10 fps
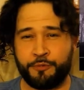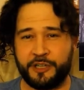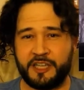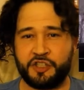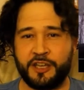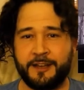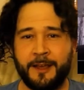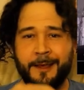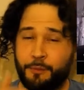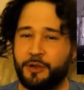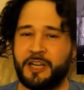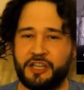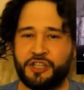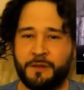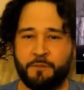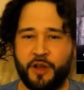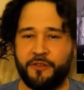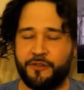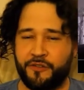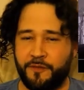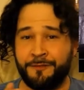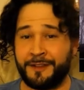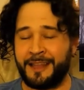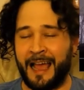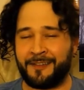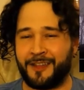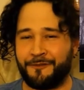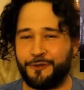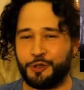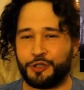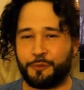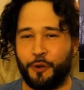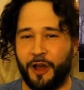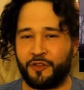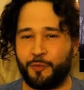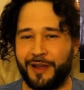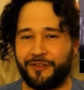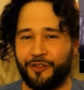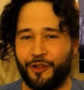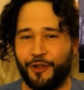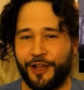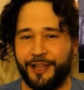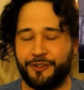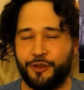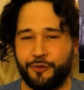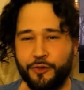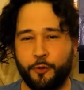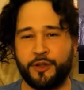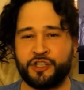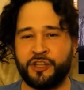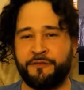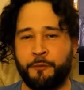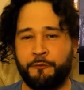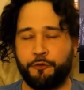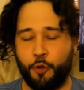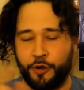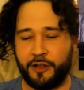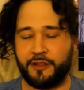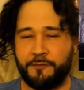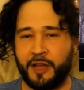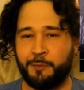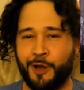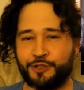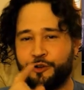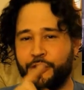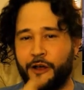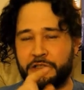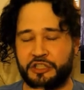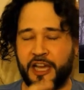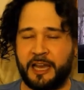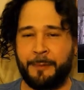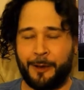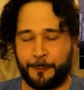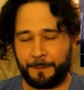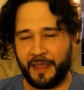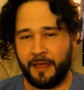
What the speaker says: Bredicean. The Bredicean brothers, fantastic future prospects to look into. They're originally from Florida, living in Montreal. Check them out.